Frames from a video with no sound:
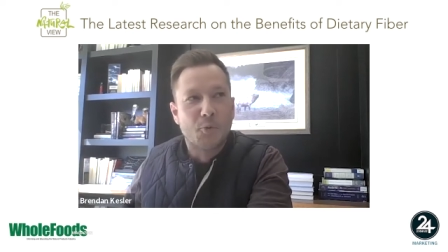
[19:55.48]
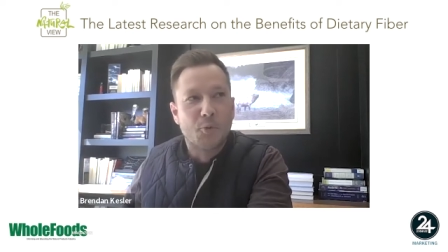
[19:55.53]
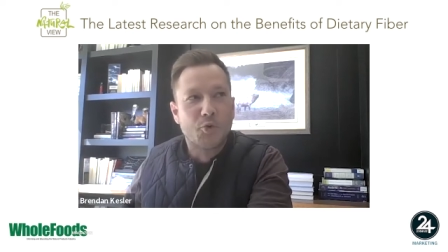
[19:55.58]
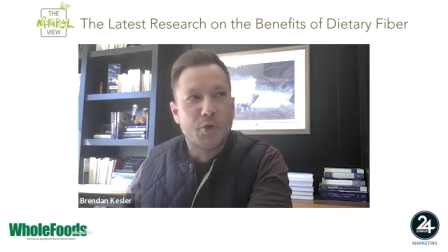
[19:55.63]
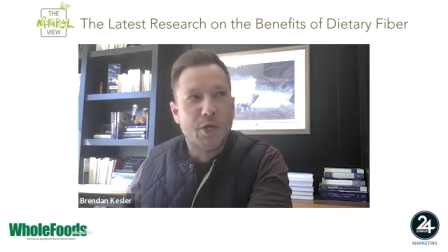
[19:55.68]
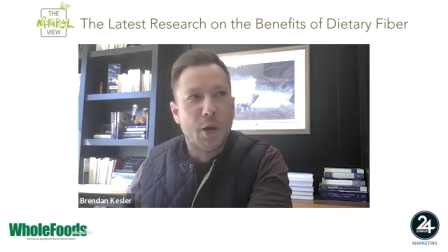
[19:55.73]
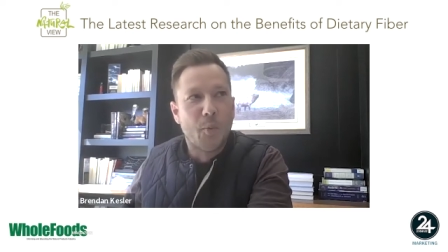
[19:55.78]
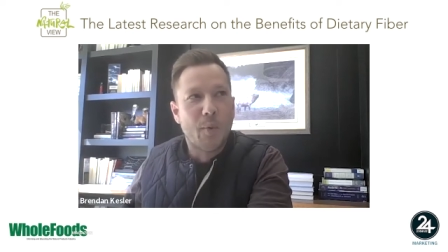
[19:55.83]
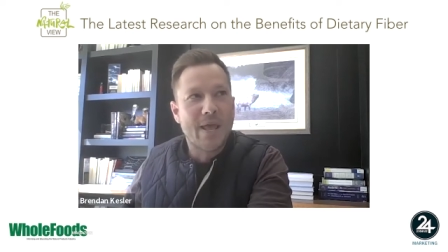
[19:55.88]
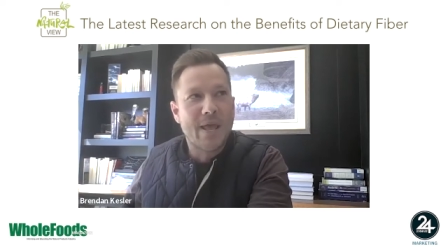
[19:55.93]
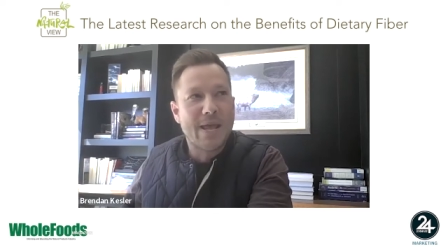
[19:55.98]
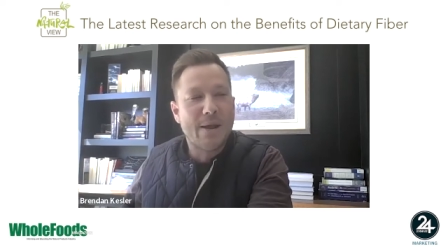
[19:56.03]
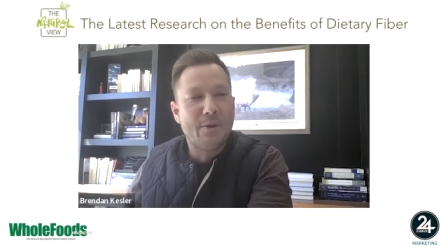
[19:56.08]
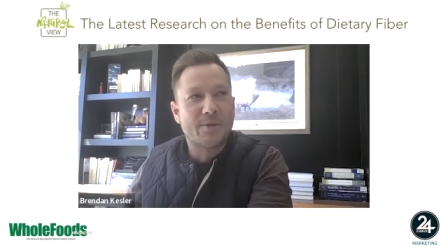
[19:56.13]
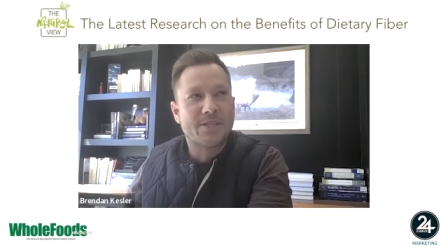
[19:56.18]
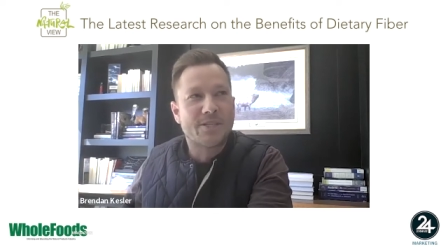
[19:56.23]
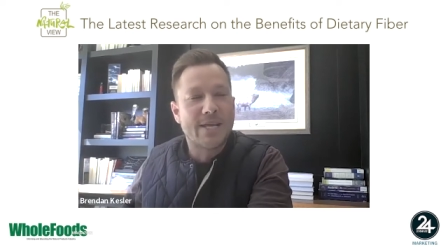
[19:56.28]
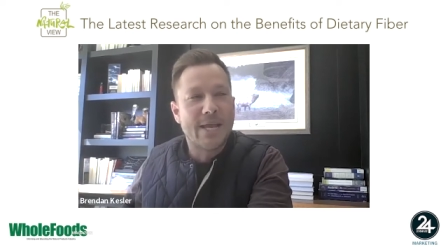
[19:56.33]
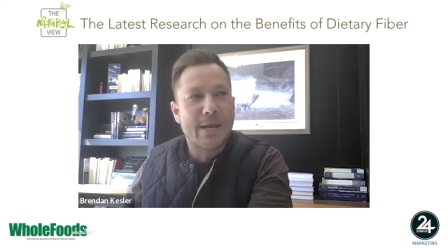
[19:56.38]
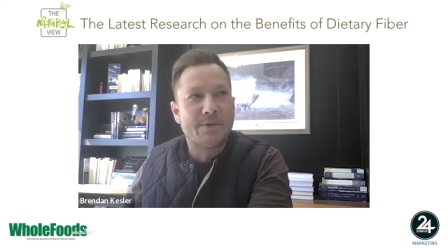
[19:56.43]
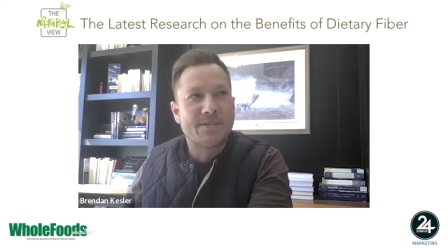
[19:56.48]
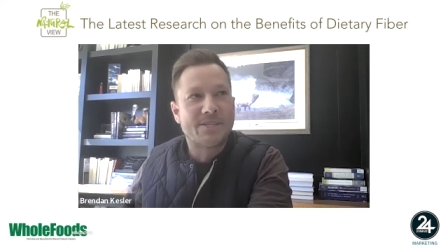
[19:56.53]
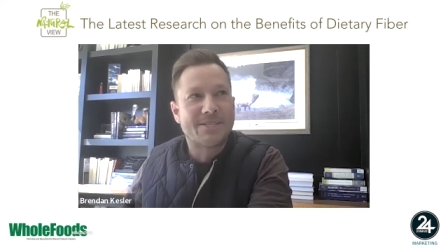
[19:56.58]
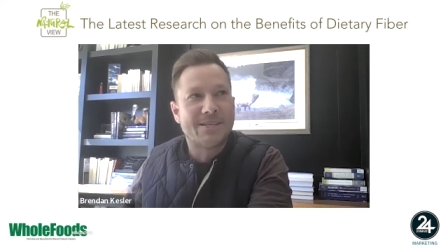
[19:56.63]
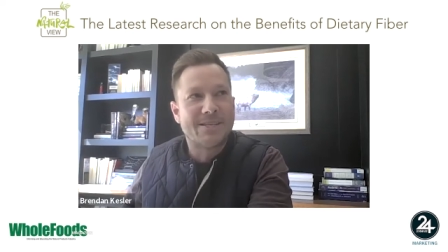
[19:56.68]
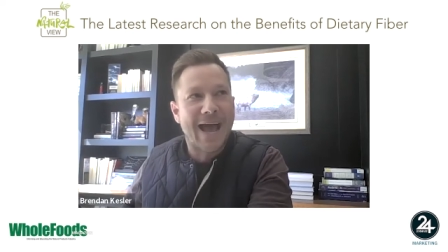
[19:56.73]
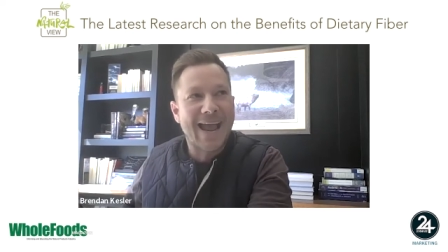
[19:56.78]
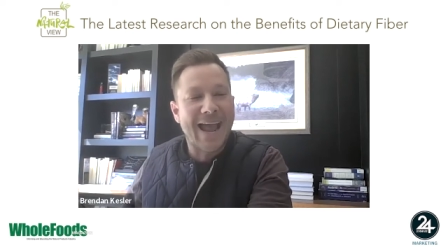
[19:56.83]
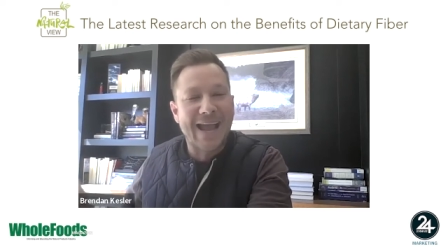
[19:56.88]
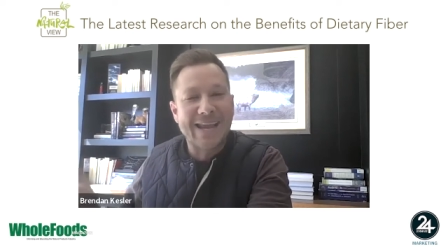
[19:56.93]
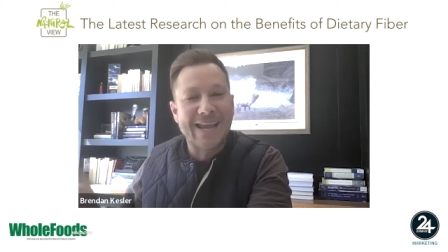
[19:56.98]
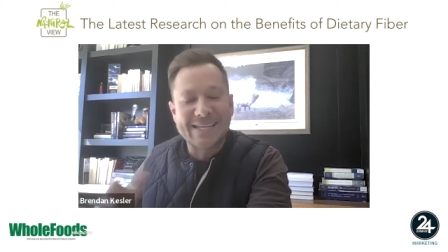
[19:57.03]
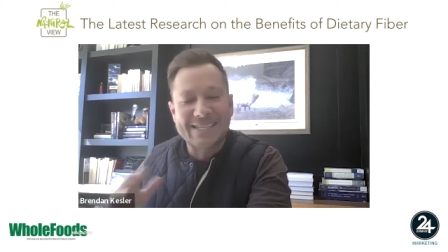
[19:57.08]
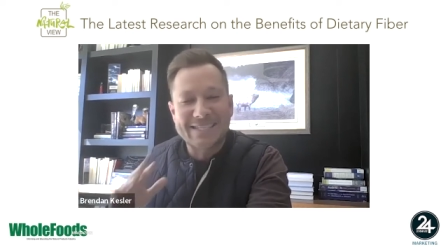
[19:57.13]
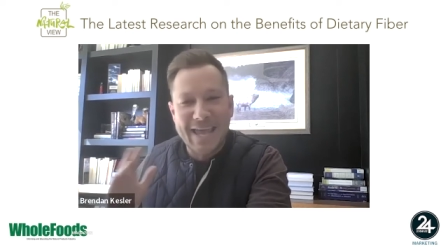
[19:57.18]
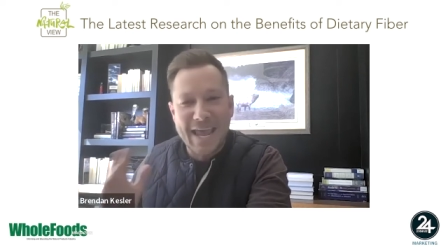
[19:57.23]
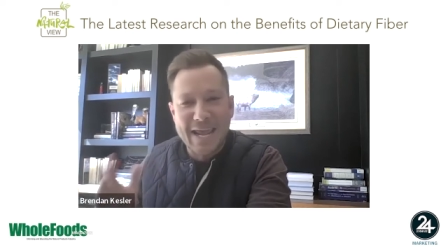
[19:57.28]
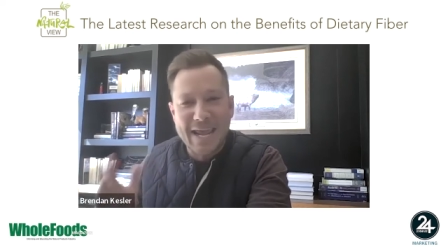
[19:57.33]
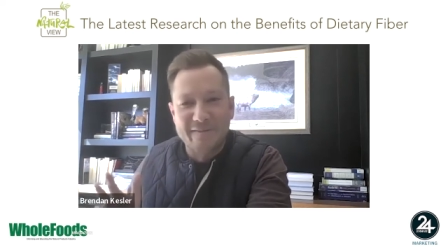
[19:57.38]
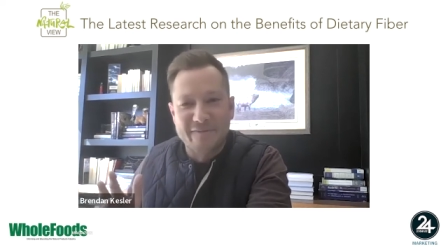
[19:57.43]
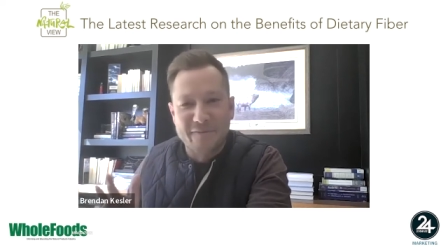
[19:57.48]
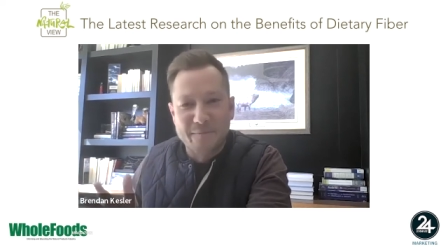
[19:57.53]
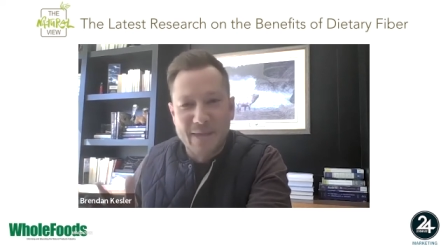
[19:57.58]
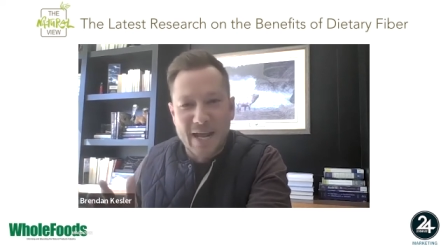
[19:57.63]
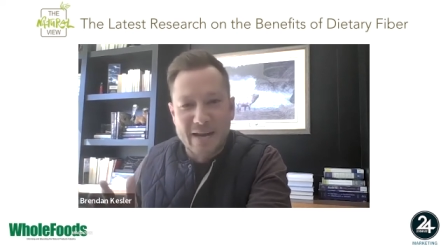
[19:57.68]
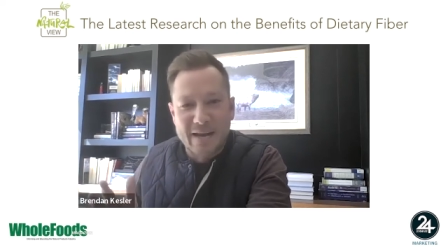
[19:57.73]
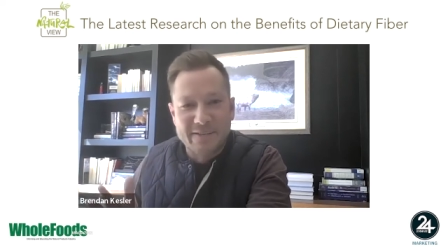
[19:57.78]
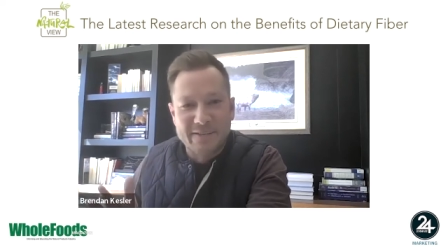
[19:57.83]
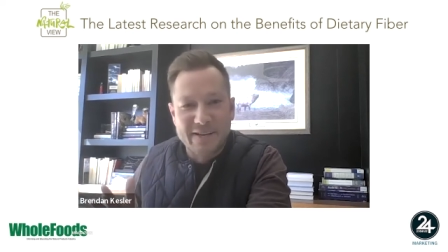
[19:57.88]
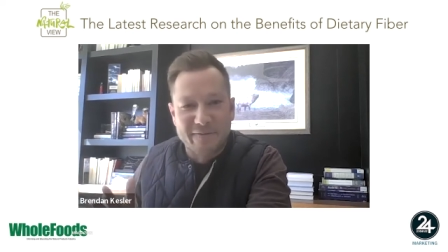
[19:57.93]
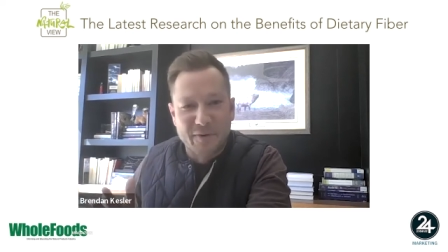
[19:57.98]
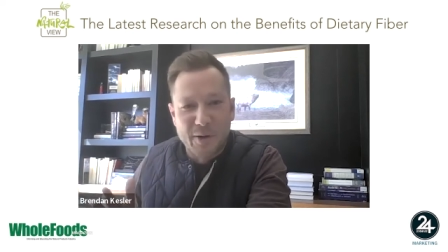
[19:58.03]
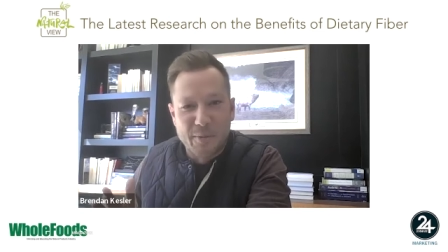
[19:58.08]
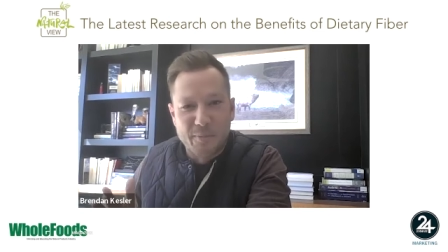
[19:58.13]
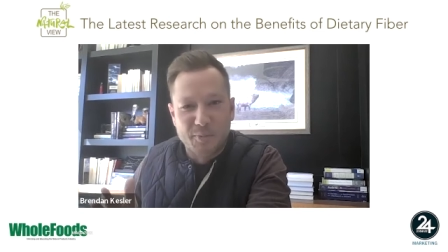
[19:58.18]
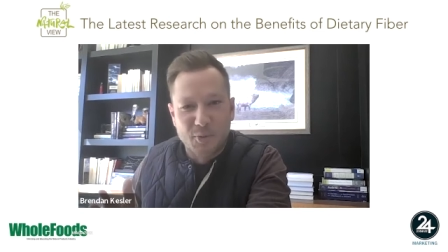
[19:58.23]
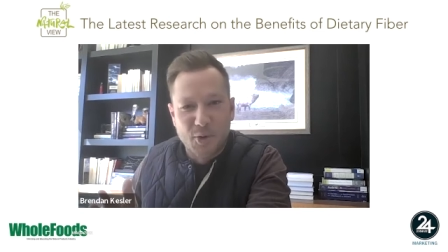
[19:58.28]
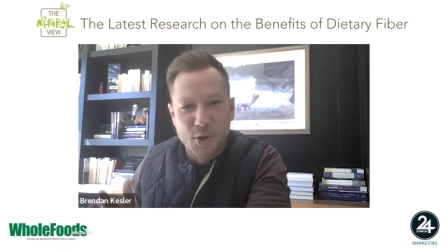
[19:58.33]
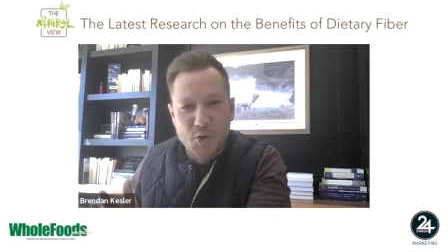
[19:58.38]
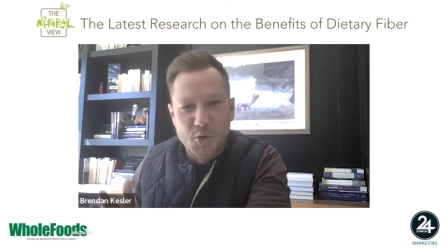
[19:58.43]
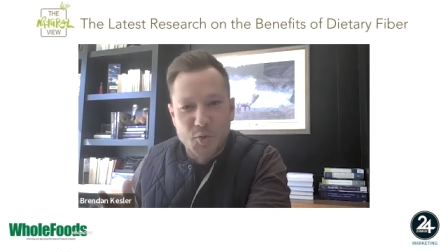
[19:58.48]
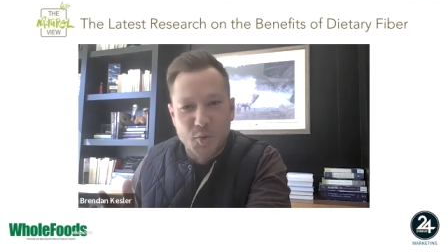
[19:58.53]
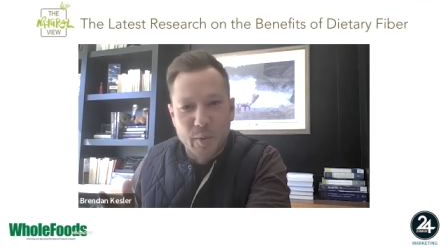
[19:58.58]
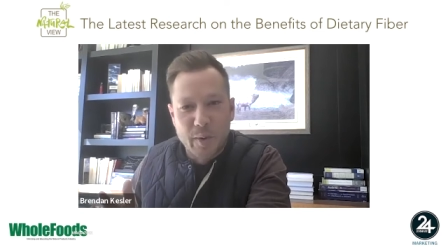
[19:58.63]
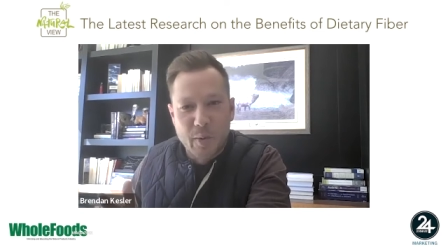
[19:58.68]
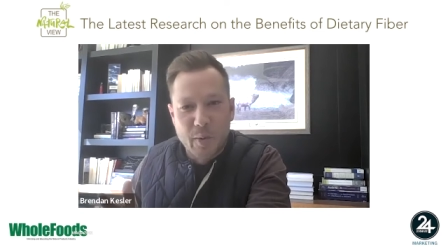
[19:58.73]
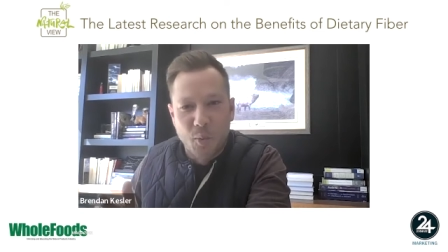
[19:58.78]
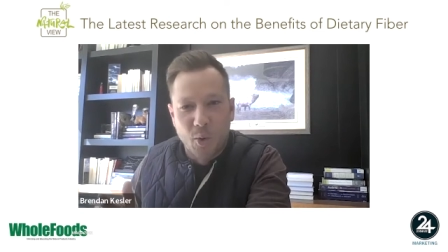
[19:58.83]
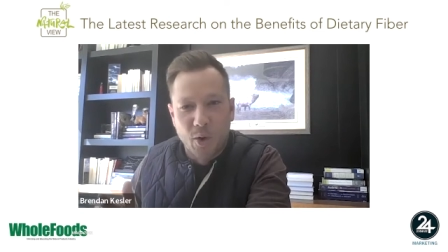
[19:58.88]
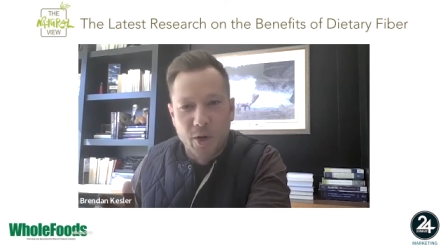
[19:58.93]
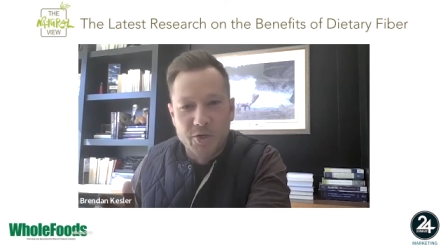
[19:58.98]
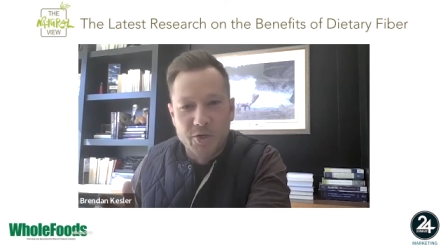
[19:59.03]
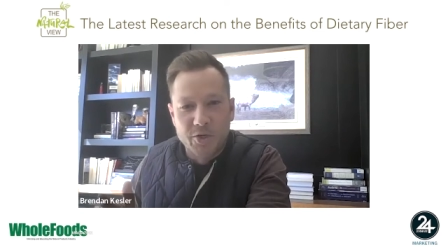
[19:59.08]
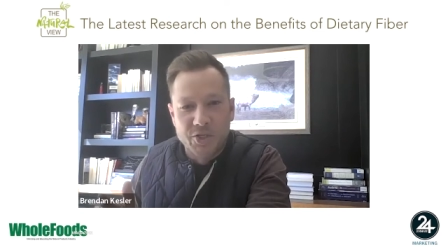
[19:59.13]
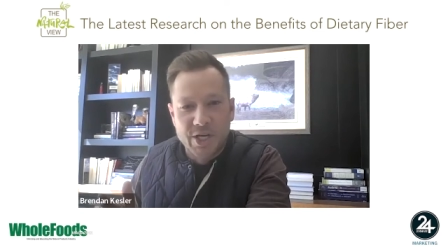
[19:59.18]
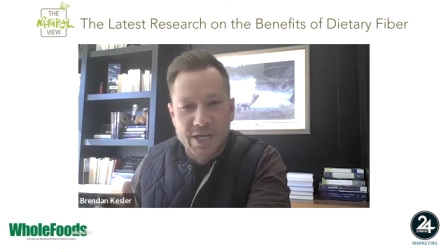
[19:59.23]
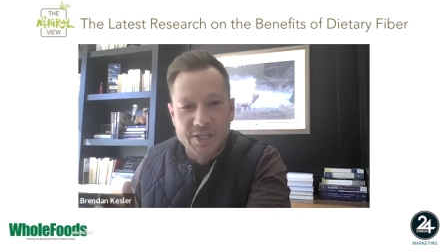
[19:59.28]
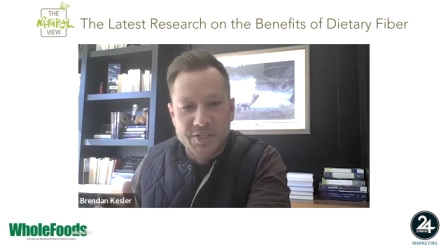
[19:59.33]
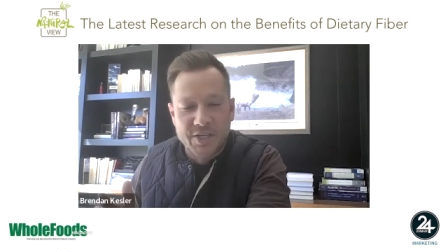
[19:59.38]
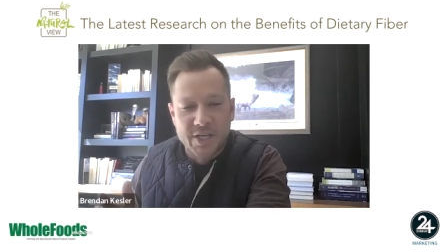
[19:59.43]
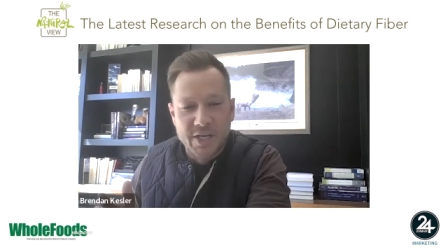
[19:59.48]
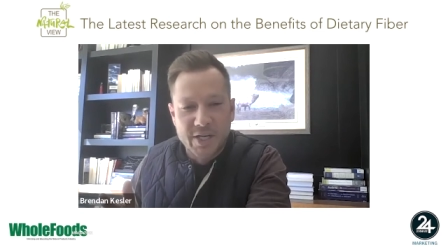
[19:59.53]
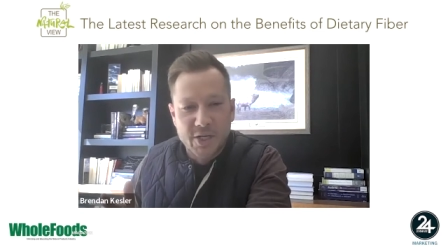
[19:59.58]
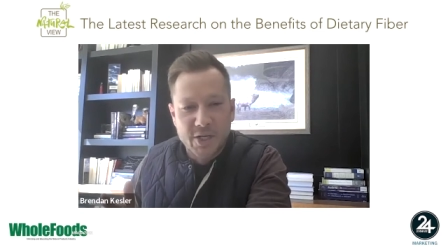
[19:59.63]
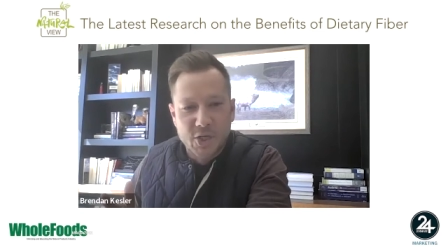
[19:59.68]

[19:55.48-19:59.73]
it was I guess taking it from kind of a different approach, where we weren't just